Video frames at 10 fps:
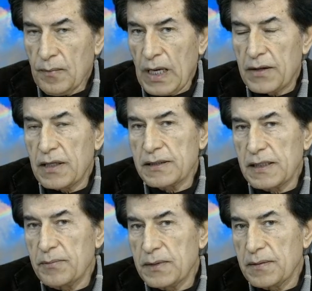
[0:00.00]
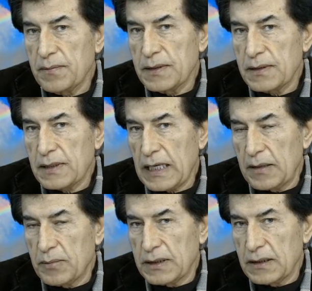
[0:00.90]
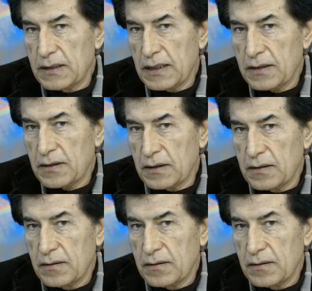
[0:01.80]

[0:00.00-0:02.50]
The symptoms can be detected,